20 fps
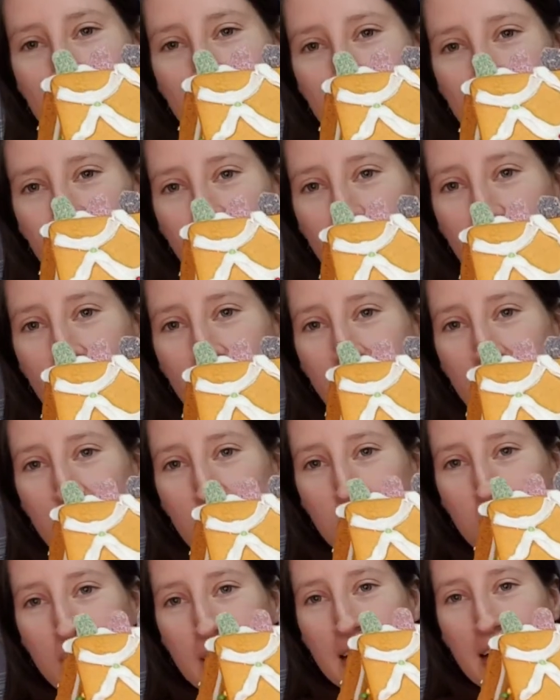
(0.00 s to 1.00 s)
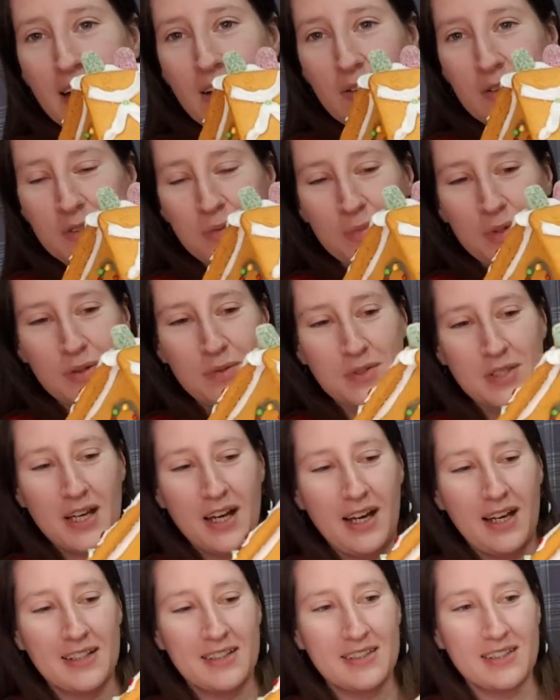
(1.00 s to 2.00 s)
I got it pretty close, but it was
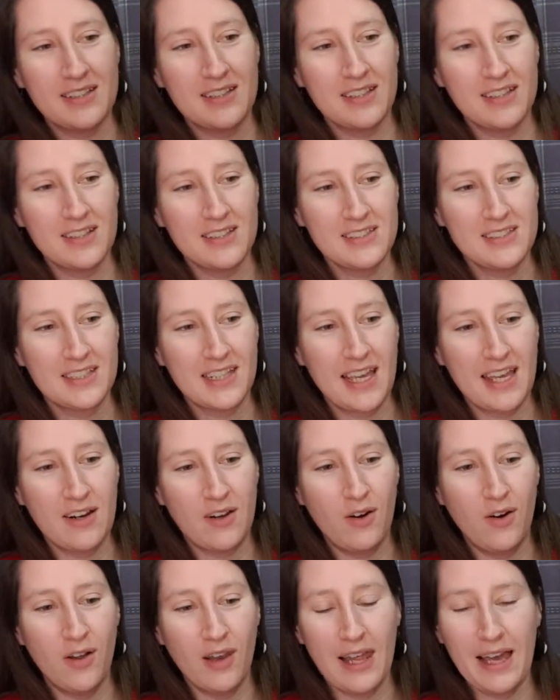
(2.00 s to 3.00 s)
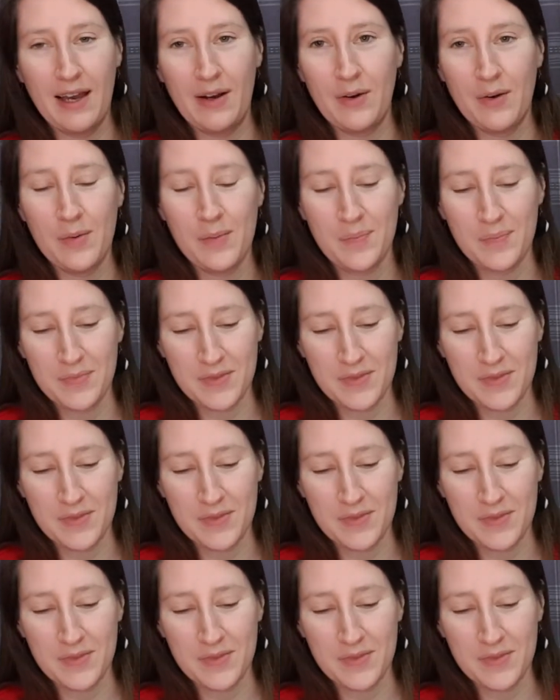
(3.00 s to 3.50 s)
hard to get it all out.